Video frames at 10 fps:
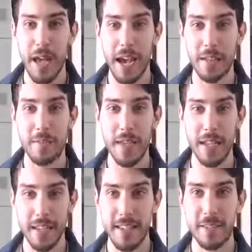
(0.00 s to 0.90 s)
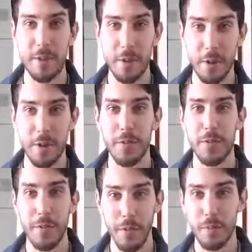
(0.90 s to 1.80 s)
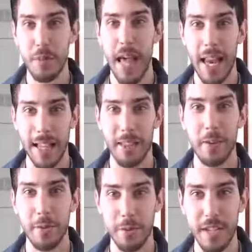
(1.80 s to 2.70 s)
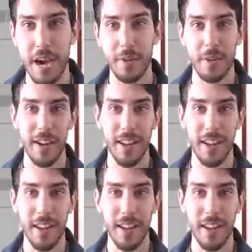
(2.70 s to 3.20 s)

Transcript: that could be difficult planning those out.